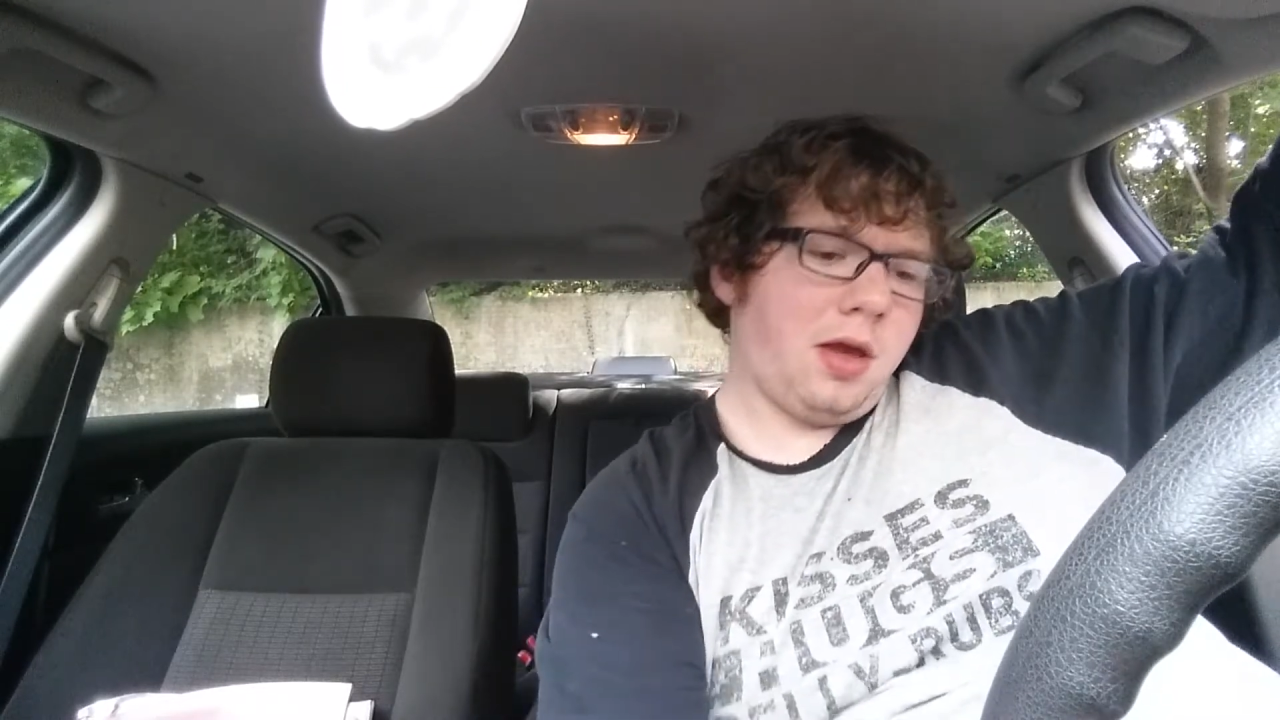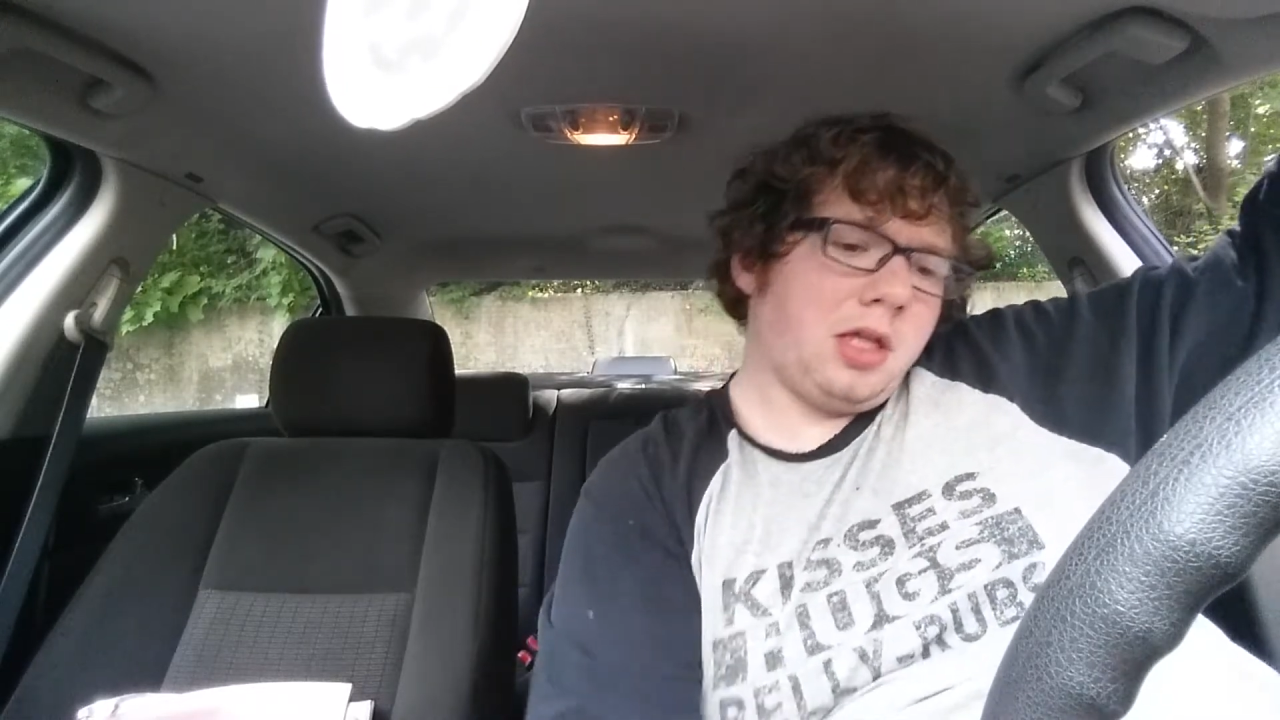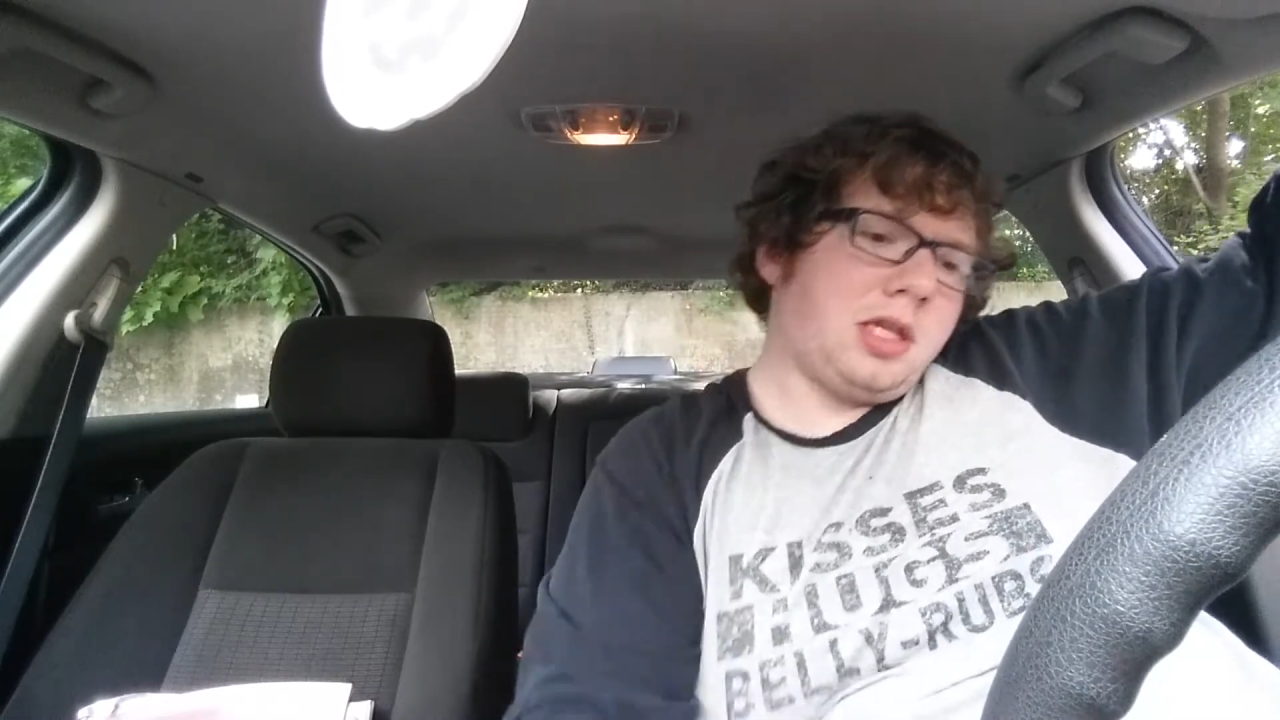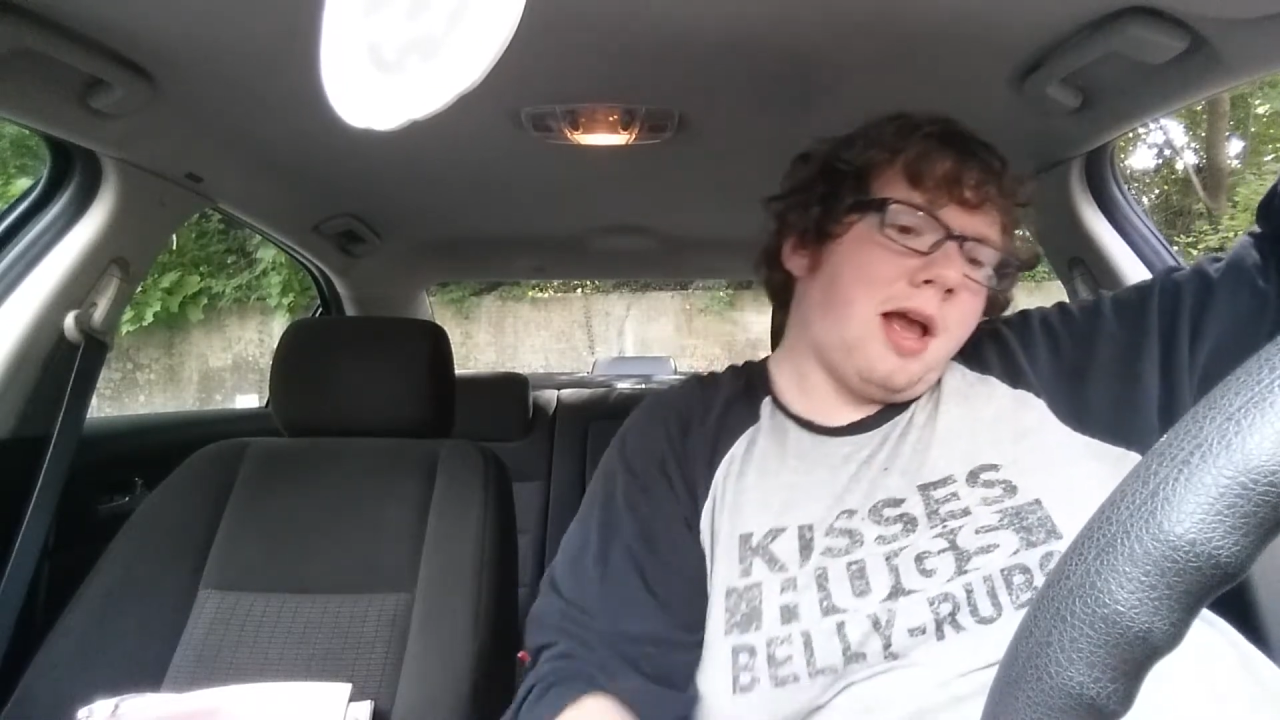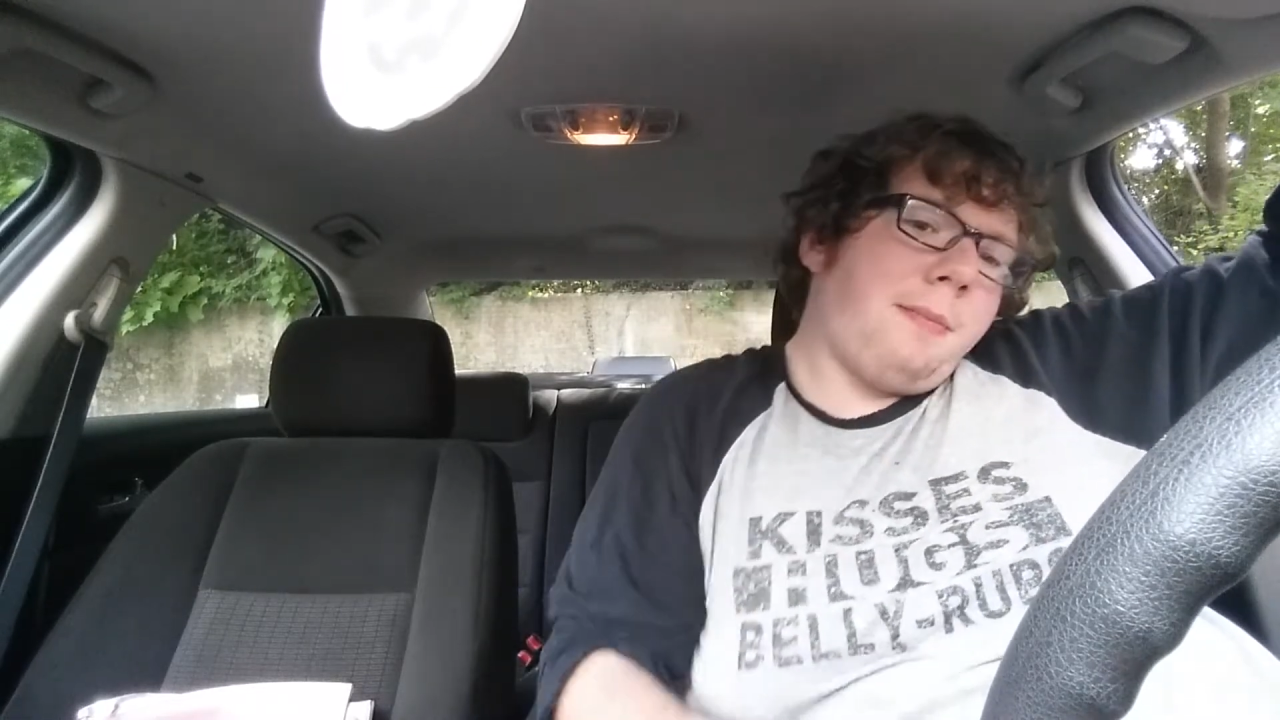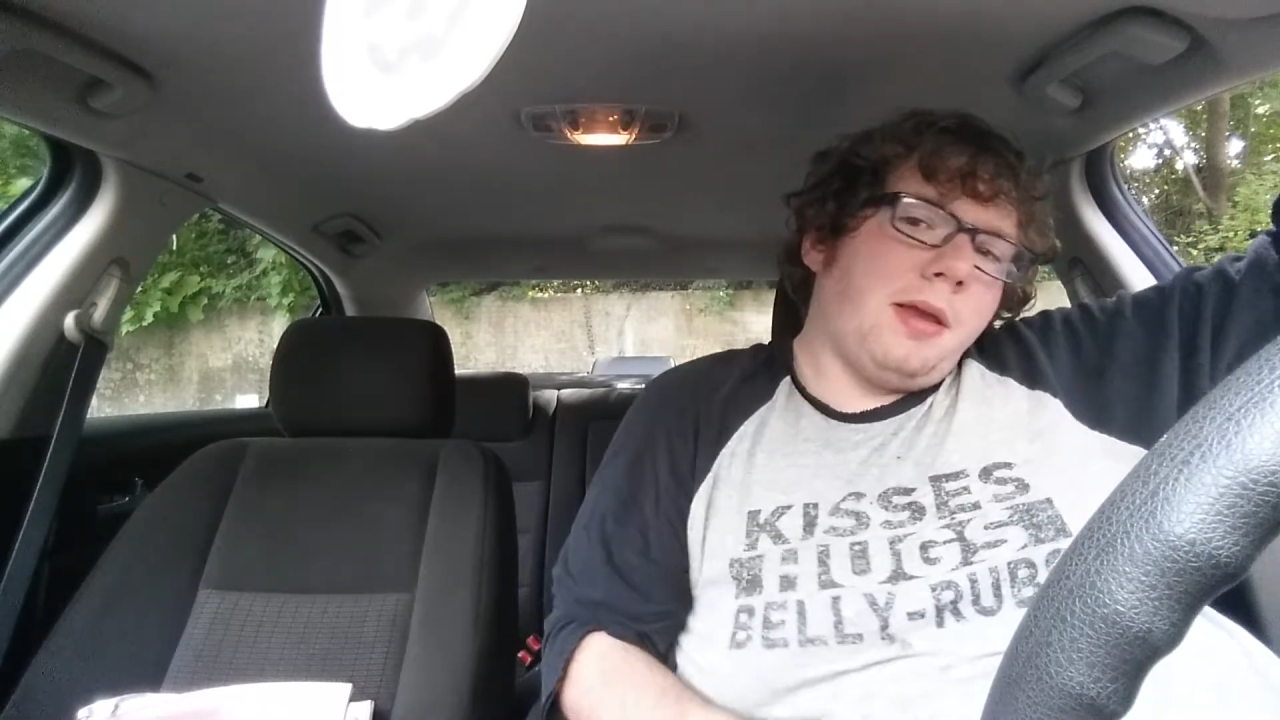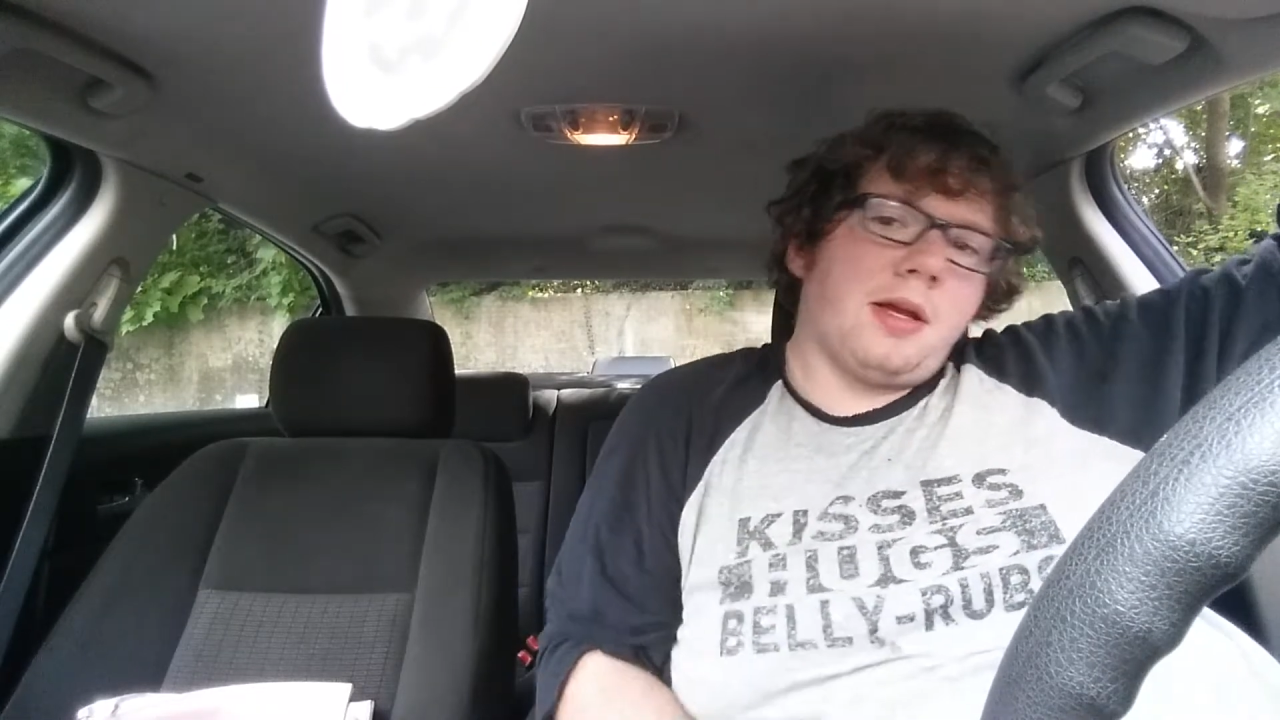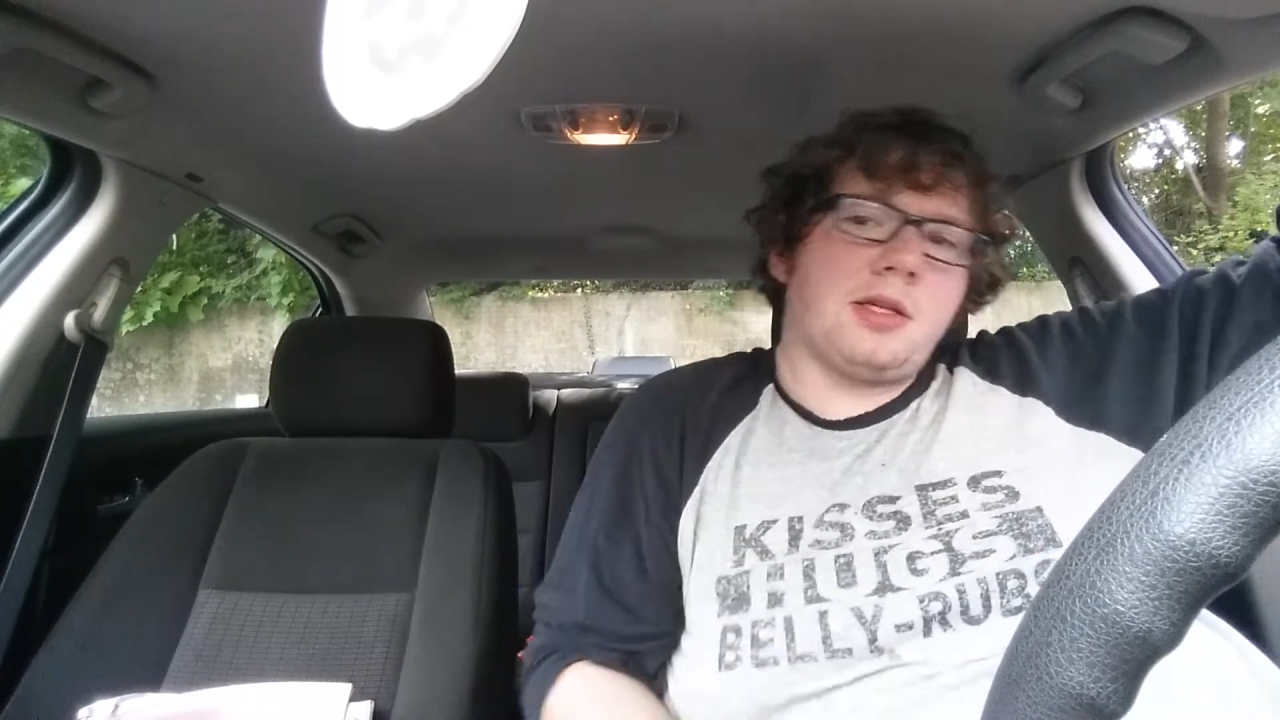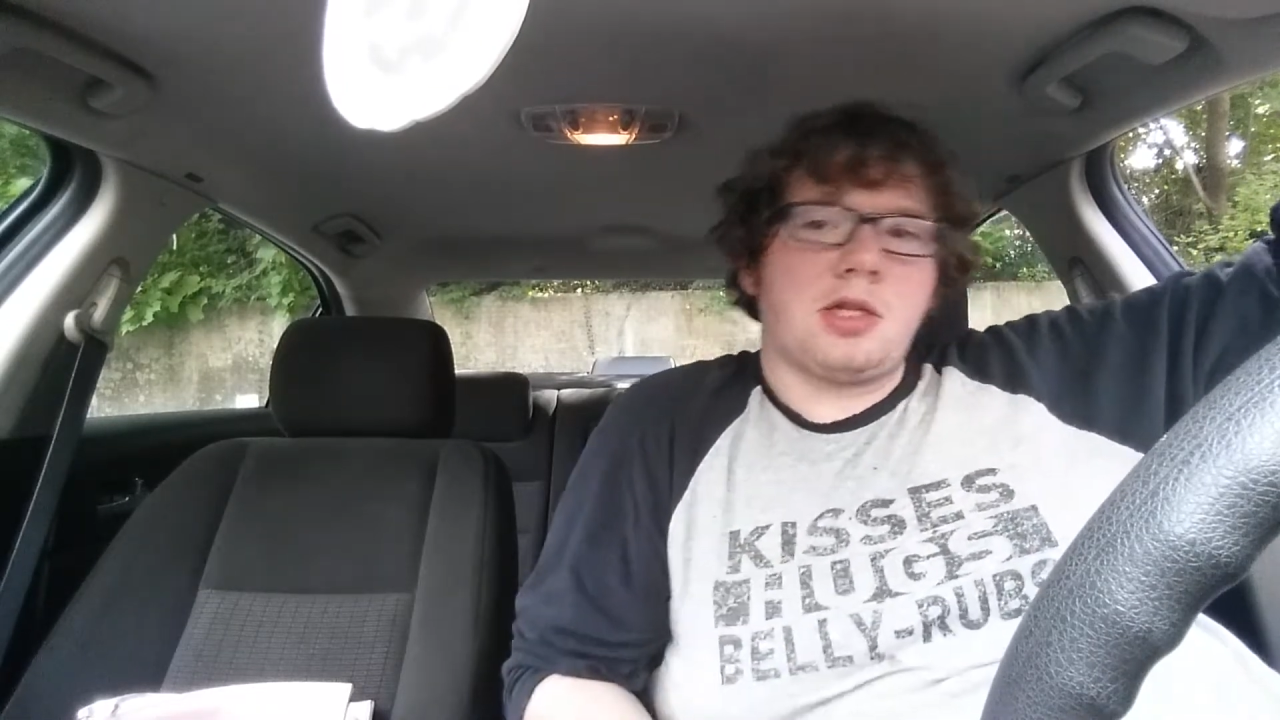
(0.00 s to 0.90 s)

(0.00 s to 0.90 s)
it's not because